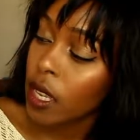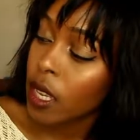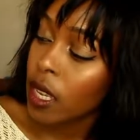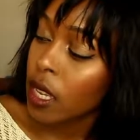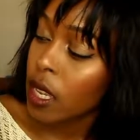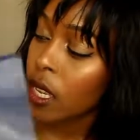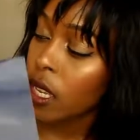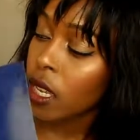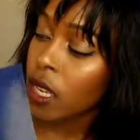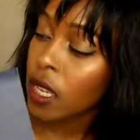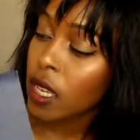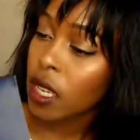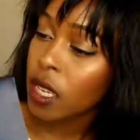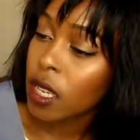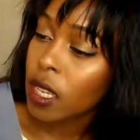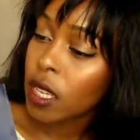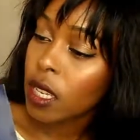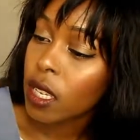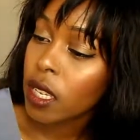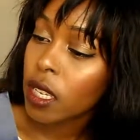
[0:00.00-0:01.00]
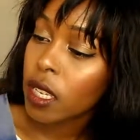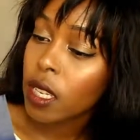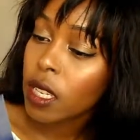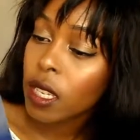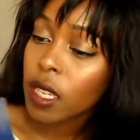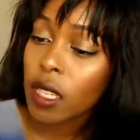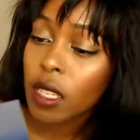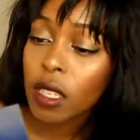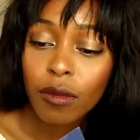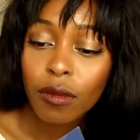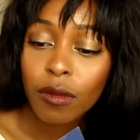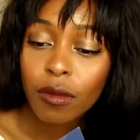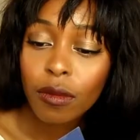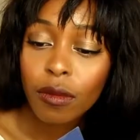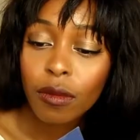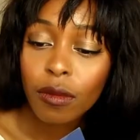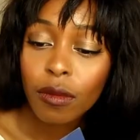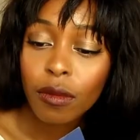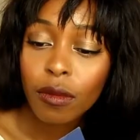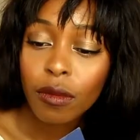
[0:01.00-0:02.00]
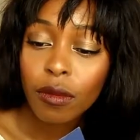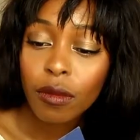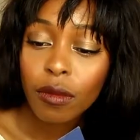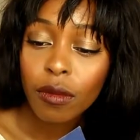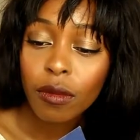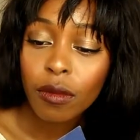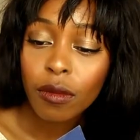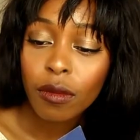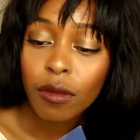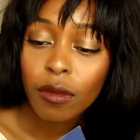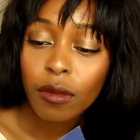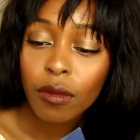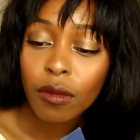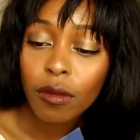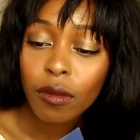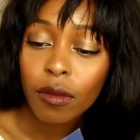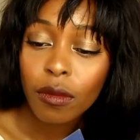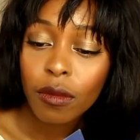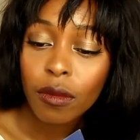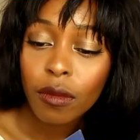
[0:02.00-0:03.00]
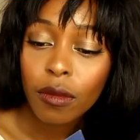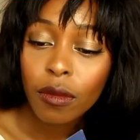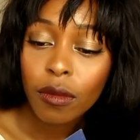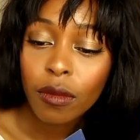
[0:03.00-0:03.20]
(no one is talking)